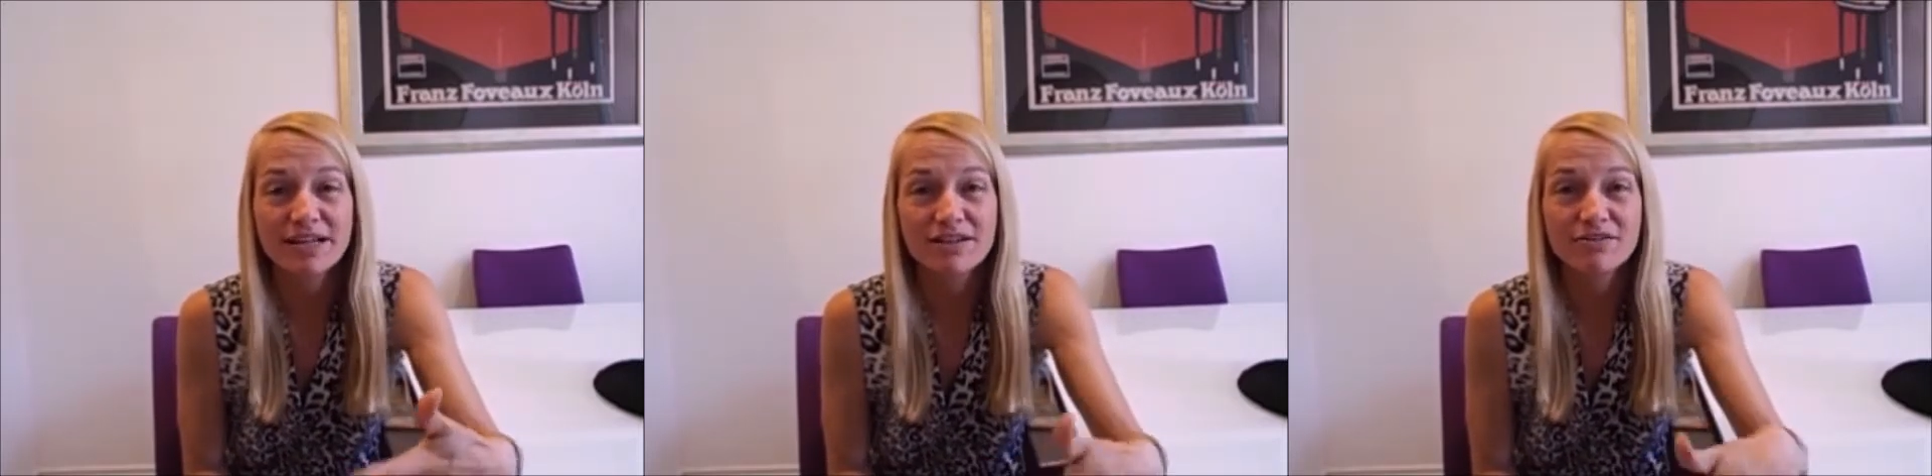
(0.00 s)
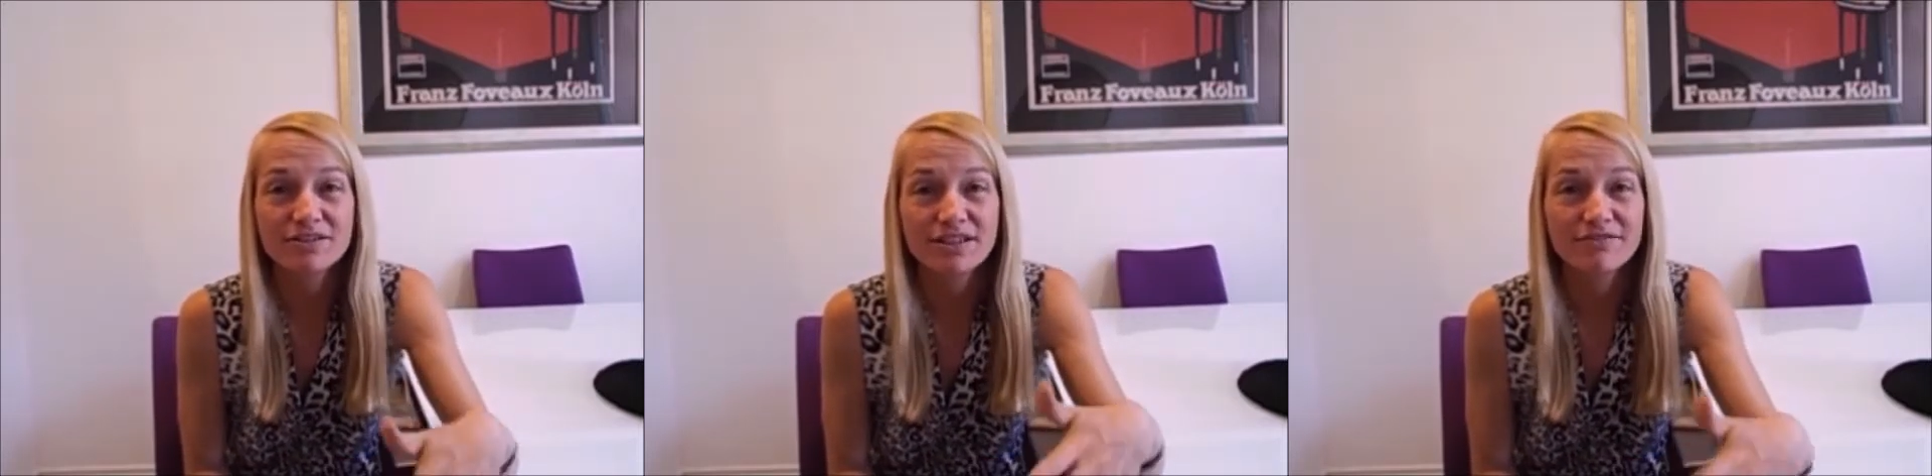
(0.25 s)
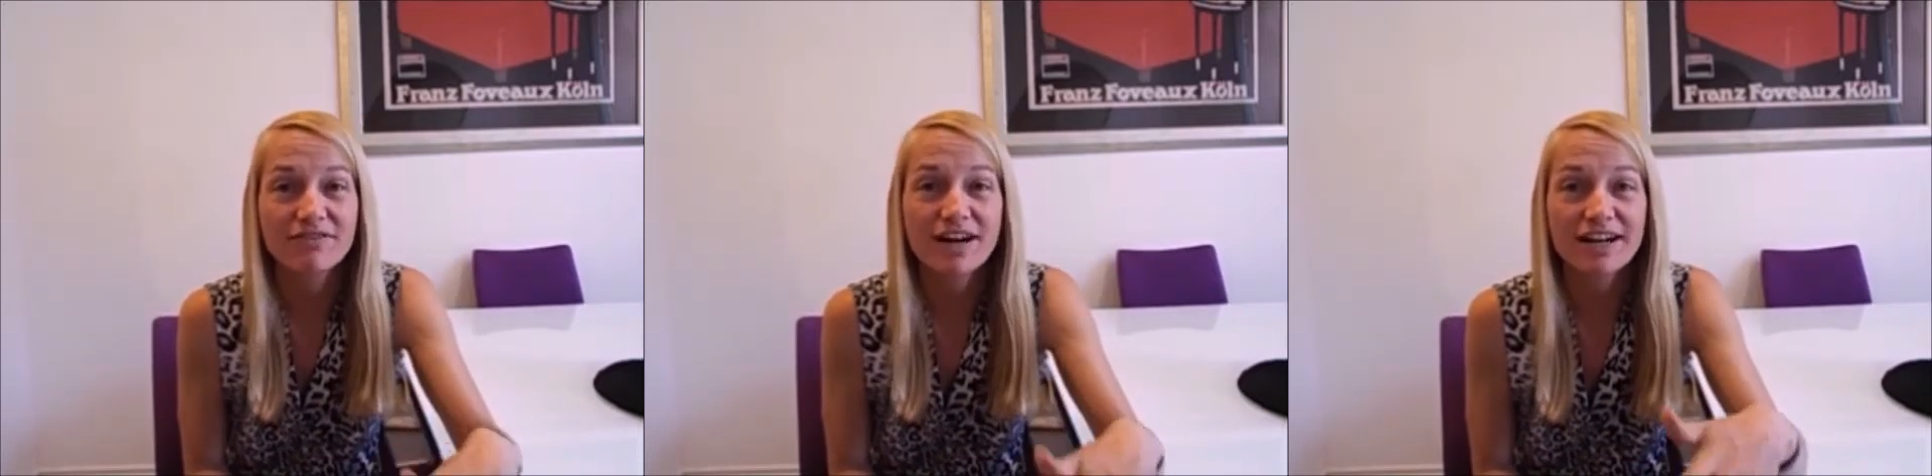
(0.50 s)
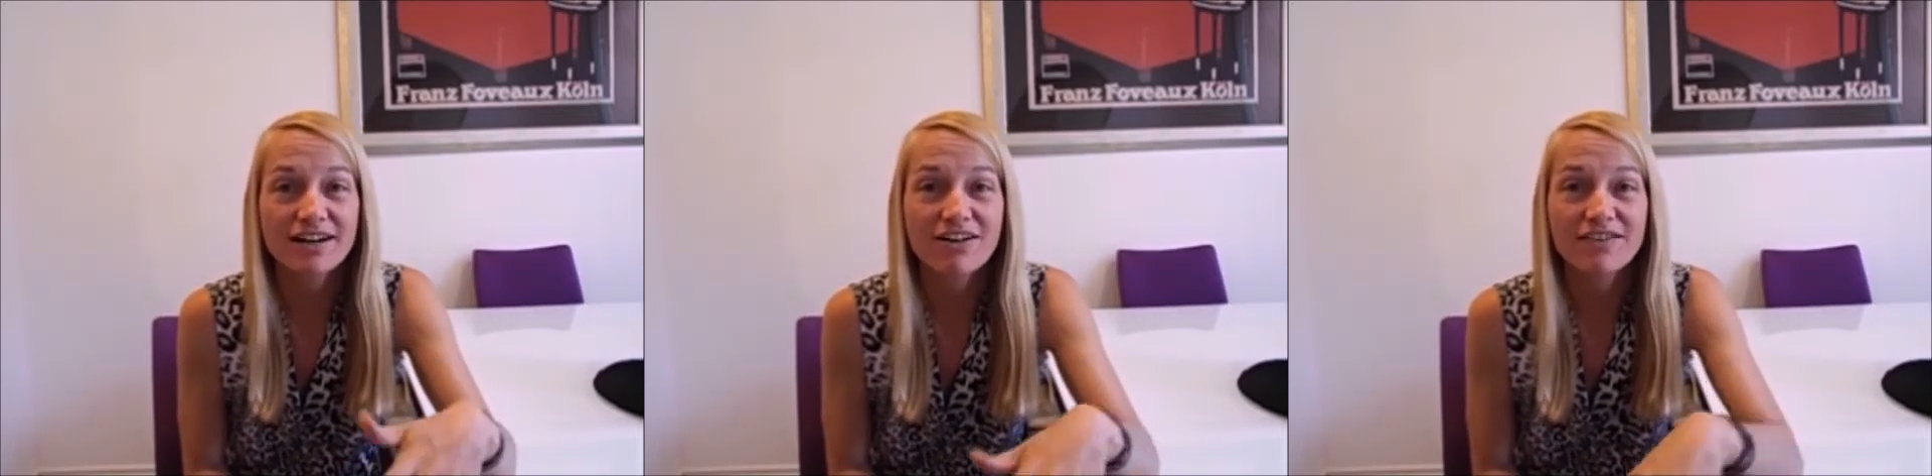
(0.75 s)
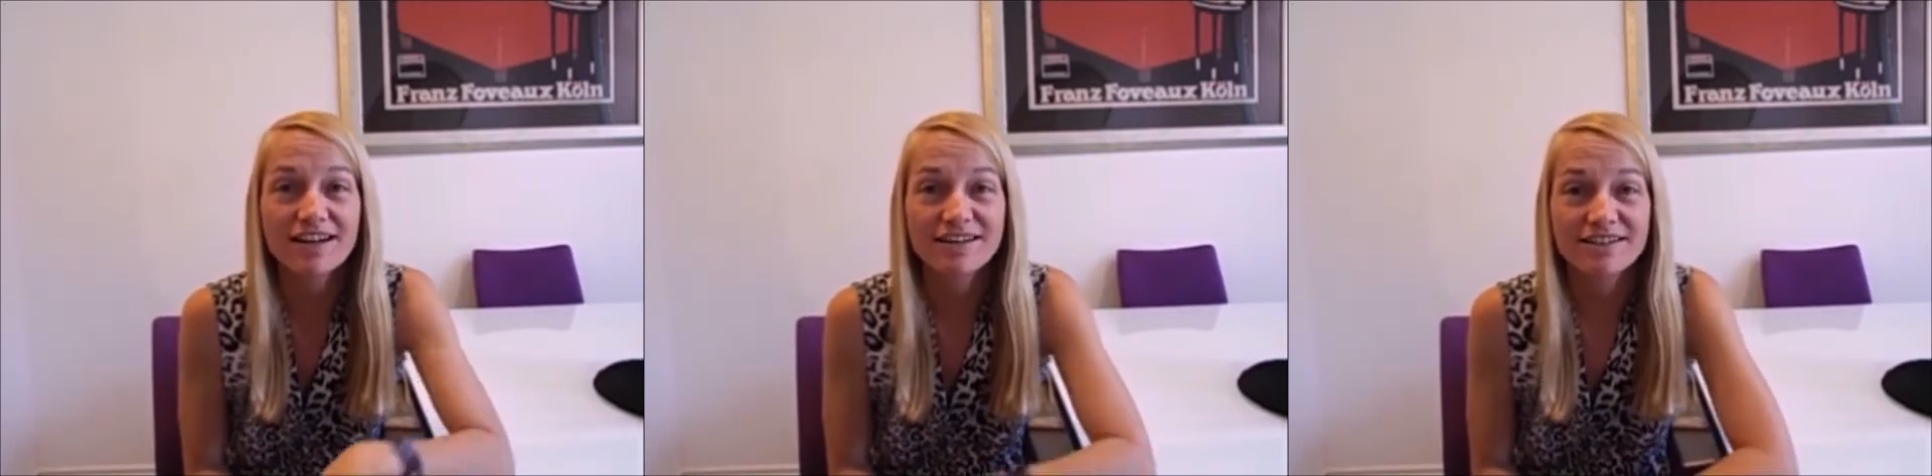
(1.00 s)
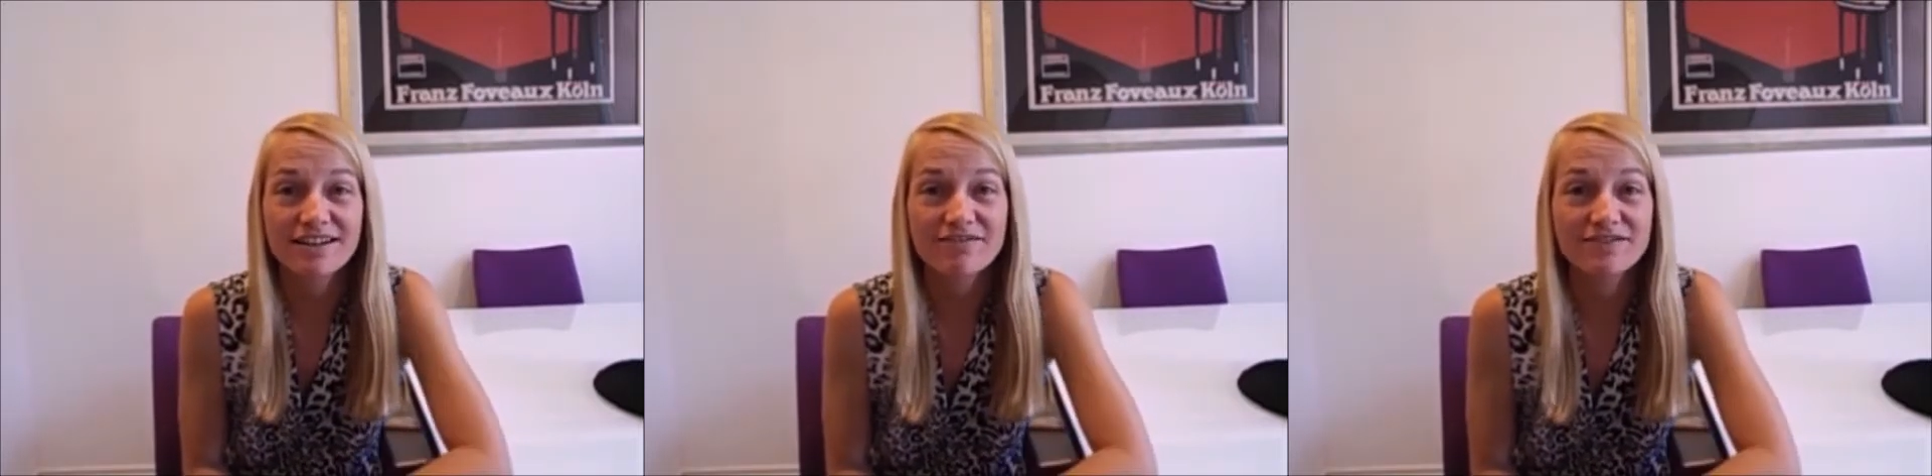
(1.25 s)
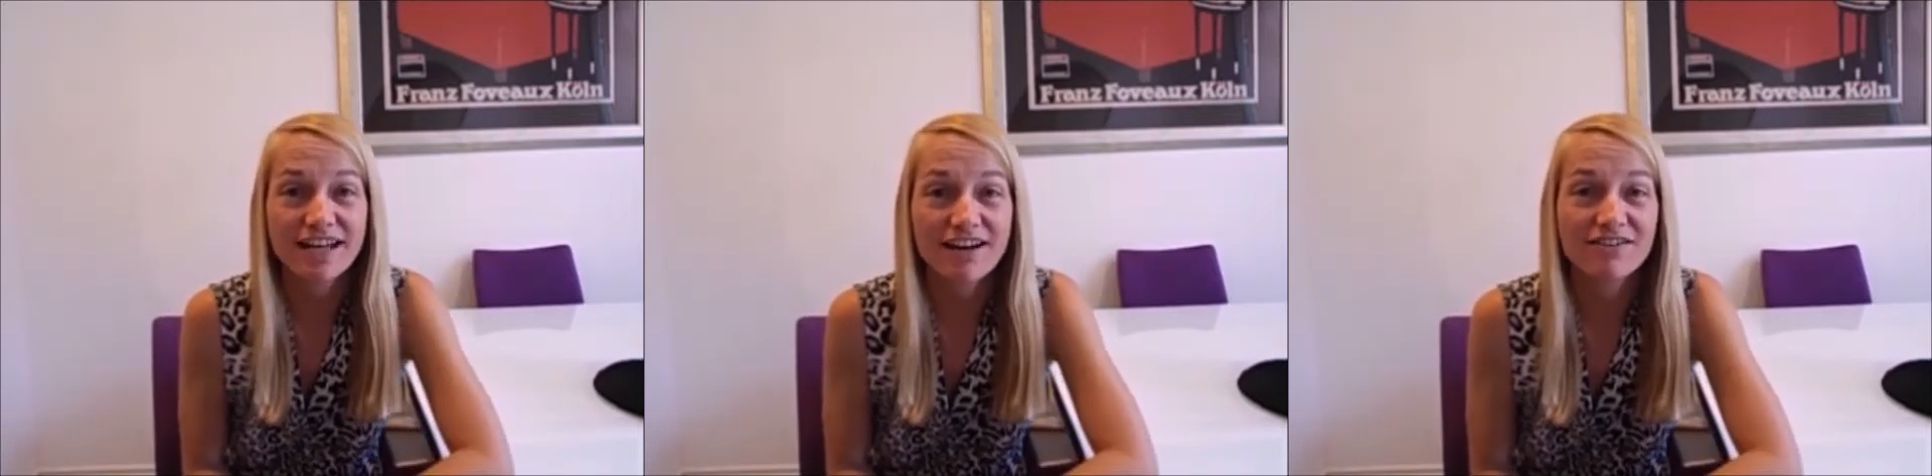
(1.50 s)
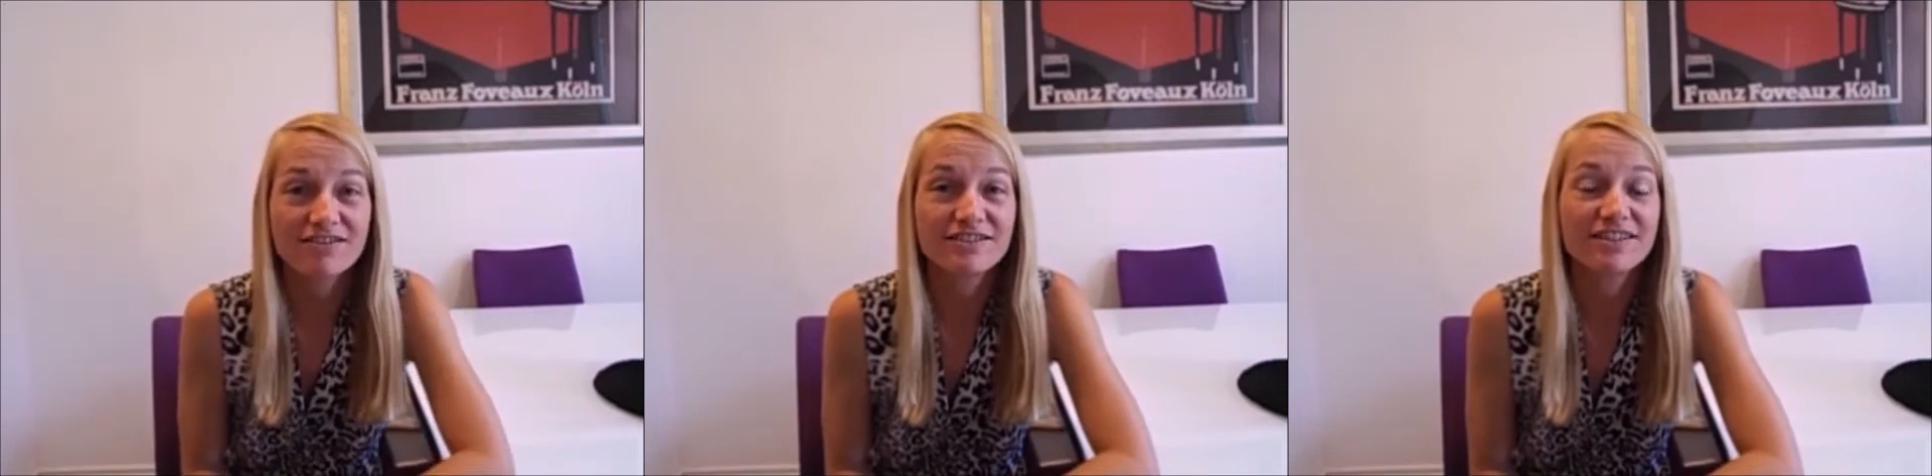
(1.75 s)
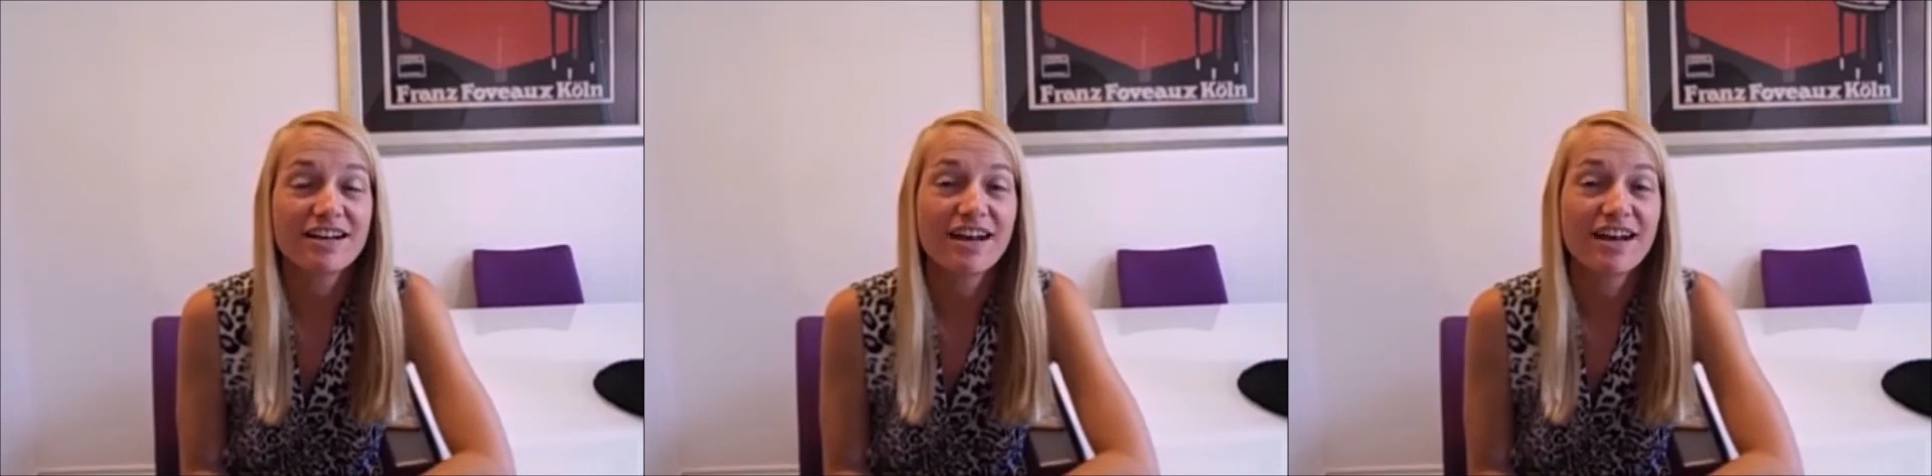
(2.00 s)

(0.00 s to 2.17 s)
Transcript: notes and writing all that stuff down,